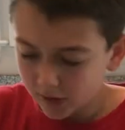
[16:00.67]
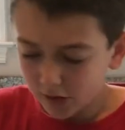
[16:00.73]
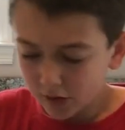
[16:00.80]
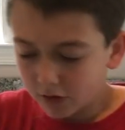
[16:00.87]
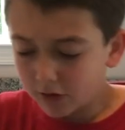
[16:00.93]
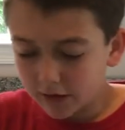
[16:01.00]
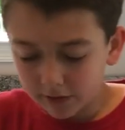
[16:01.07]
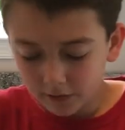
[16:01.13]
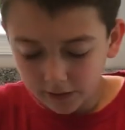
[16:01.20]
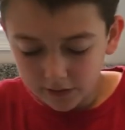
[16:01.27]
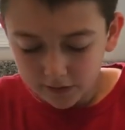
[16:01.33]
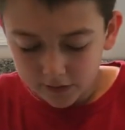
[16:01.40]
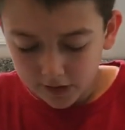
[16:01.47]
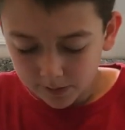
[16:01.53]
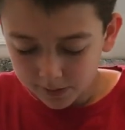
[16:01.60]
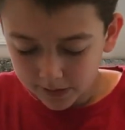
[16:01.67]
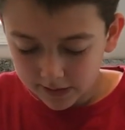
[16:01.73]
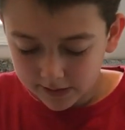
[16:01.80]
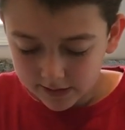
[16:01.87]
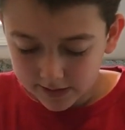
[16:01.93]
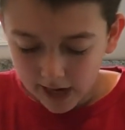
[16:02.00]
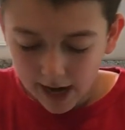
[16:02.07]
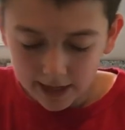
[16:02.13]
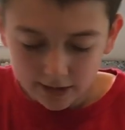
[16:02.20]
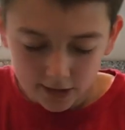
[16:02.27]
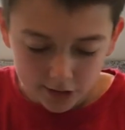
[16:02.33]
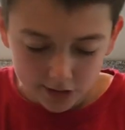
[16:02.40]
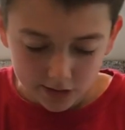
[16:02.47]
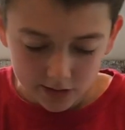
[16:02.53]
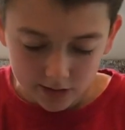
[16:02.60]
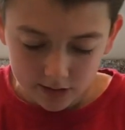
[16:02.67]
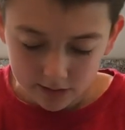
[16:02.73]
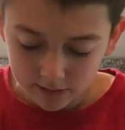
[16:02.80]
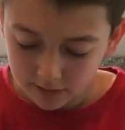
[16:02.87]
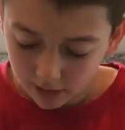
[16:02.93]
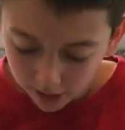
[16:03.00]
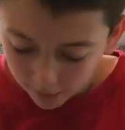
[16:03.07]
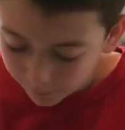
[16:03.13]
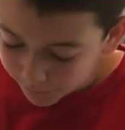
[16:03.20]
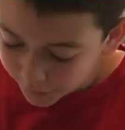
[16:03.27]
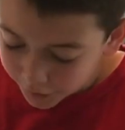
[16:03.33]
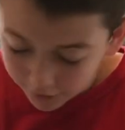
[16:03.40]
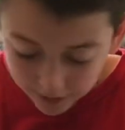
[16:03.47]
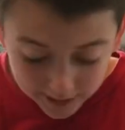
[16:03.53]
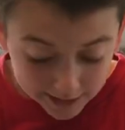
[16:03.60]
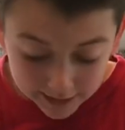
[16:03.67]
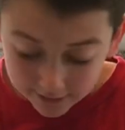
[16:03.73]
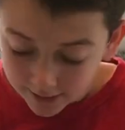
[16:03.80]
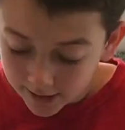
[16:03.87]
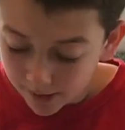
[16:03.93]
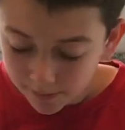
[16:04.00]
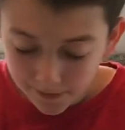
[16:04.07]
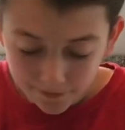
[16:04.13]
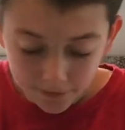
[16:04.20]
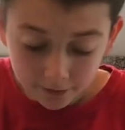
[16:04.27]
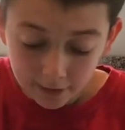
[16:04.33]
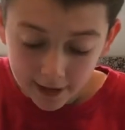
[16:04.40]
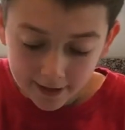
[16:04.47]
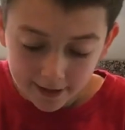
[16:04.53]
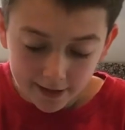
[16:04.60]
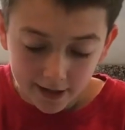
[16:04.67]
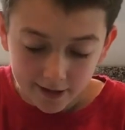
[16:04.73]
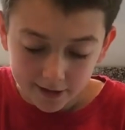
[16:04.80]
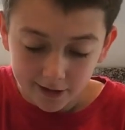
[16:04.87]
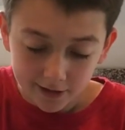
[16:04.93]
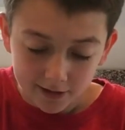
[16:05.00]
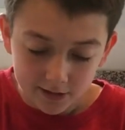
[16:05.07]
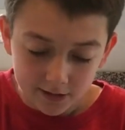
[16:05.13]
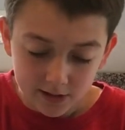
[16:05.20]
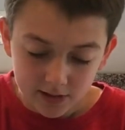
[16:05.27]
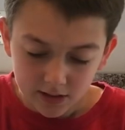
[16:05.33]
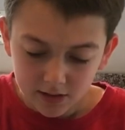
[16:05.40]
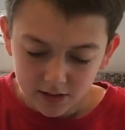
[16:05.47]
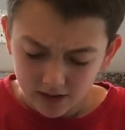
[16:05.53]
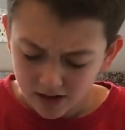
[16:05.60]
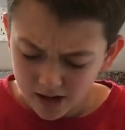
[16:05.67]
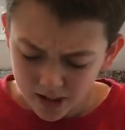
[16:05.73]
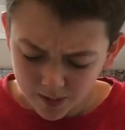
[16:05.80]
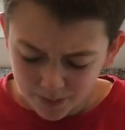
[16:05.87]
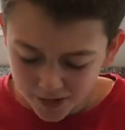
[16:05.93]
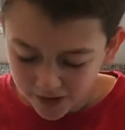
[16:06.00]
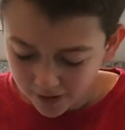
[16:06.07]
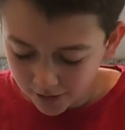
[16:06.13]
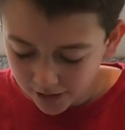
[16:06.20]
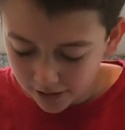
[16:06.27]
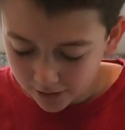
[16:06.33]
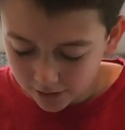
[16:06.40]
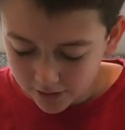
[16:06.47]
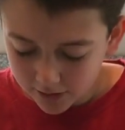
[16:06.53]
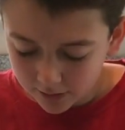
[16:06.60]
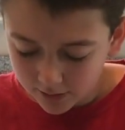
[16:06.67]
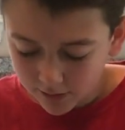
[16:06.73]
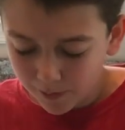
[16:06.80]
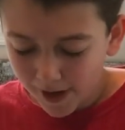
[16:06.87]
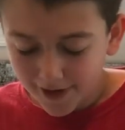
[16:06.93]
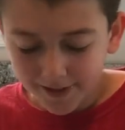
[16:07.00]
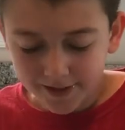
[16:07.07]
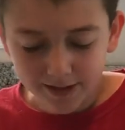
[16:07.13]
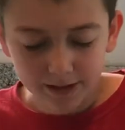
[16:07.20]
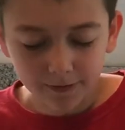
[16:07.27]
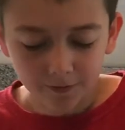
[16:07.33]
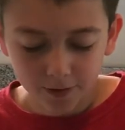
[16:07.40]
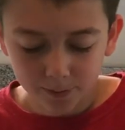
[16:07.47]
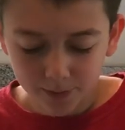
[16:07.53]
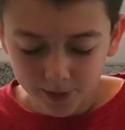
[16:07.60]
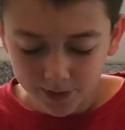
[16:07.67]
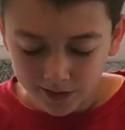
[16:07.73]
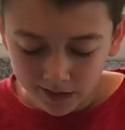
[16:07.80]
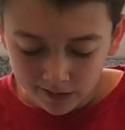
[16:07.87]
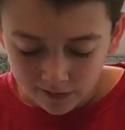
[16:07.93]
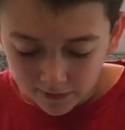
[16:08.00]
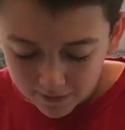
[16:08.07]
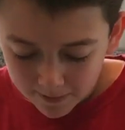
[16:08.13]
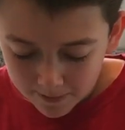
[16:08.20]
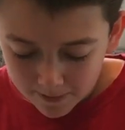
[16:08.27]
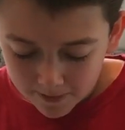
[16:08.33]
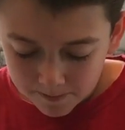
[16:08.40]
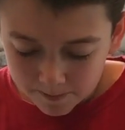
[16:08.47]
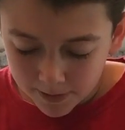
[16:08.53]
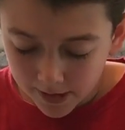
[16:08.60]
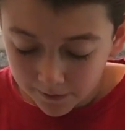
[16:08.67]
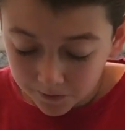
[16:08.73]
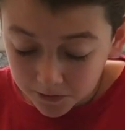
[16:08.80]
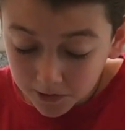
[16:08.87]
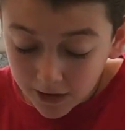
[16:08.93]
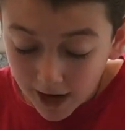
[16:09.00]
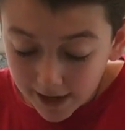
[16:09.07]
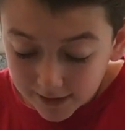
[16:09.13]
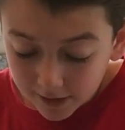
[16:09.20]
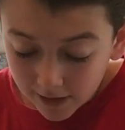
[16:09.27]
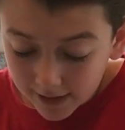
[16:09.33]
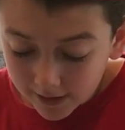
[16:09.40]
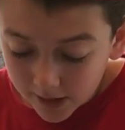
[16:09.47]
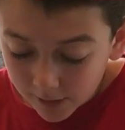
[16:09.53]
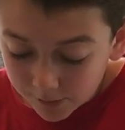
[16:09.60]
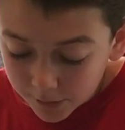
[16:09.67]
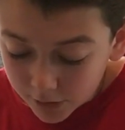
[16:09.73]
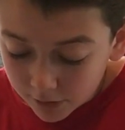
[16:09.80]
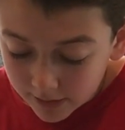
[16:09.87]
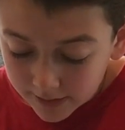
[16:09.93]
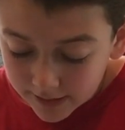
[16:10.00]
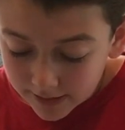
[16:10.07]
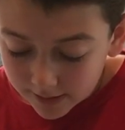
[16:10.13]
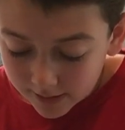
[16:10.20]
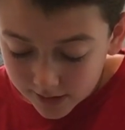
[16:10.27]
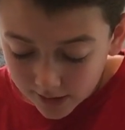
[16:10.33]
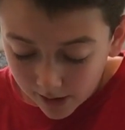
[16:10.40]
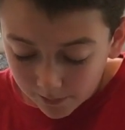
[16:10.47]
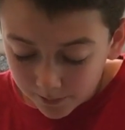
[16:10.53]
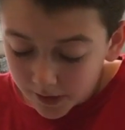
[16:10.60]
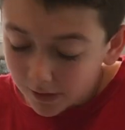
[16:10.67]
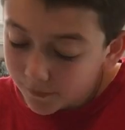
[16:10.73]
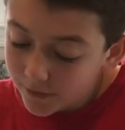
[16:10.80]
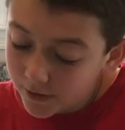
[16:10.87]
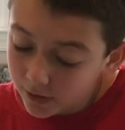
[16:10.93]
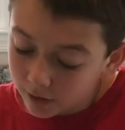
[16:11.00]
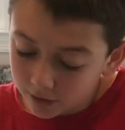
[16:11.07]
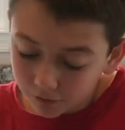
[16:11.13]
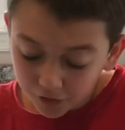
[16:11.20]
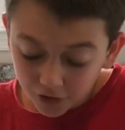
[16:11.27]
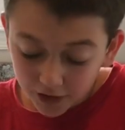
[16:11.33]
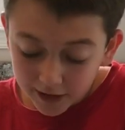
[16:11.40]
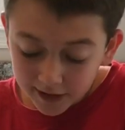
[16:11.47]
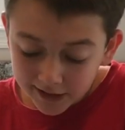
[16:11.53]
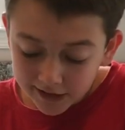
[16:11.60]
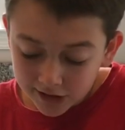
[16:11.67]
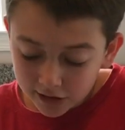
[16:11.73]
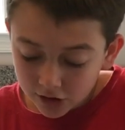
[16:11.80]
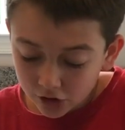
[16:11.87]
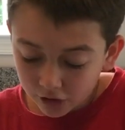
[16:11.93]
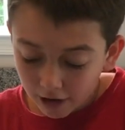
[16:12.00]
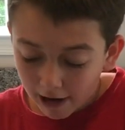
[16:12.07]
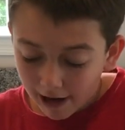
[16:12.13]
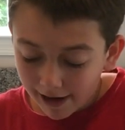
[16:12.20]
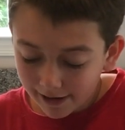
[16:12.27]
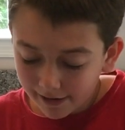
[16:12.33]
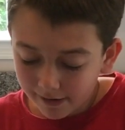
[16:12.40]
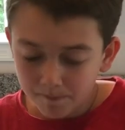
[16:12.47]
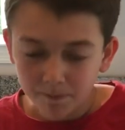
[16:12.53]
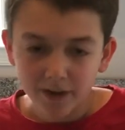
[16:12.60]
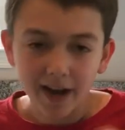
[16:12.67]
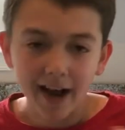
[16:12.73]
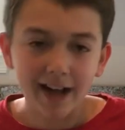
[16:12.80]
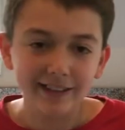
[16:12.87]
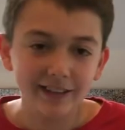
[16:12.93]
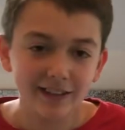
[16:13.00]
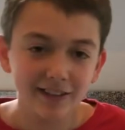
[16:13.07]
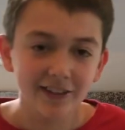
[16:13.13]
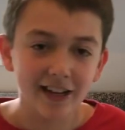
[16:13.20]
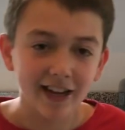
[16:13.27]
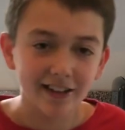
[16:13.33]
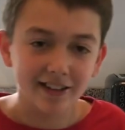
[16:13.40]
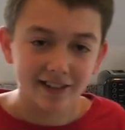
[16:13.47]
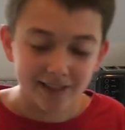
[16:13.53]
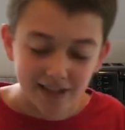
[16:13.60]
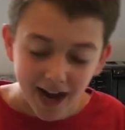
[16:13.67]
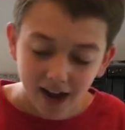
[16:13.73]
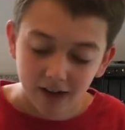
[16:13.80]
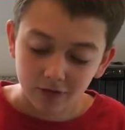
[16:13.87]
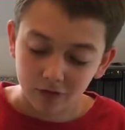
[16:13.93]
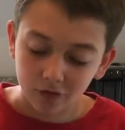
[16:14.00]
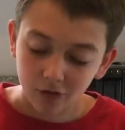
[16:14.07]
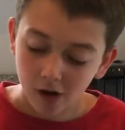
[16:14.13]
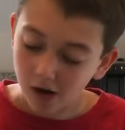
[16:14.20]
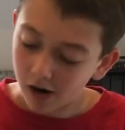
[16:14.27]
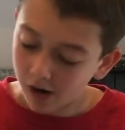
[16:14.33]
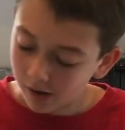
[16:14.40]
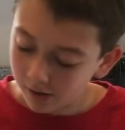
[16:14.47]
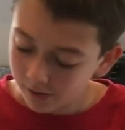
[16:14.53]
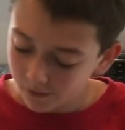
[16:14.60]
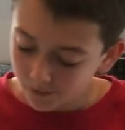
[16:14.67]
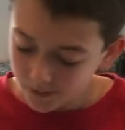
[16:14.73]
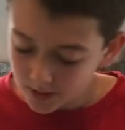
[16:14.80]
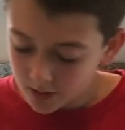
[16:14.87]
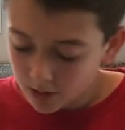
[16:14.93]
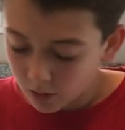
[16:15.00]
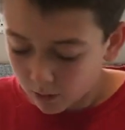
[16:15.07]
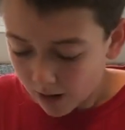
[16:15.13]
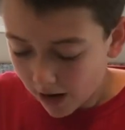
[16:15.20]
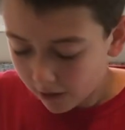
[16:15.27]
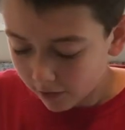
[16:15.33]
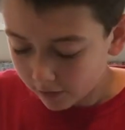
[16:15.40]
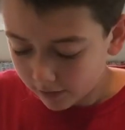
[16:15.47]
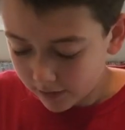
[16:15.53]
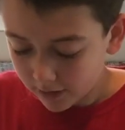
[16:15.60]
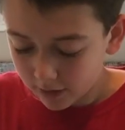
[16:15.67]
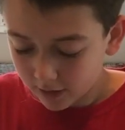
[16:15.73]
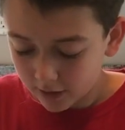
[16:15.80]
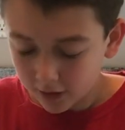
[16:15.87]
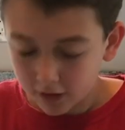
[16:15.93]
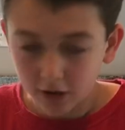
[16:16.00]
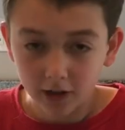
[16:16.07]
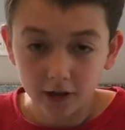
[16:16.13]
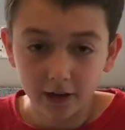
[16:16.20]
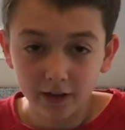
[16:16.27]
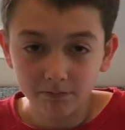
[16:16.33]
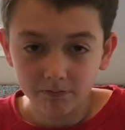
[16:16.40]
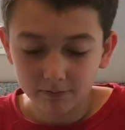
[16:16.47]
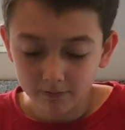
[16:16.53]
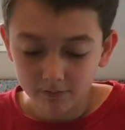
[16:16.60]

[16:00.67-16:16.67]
you can leave some to the side or just, you can eat them if you like onions. They're a little too spicy for me, but if you guys like them, you can eat some. Feel free to try anything that is not raw while you're cooking.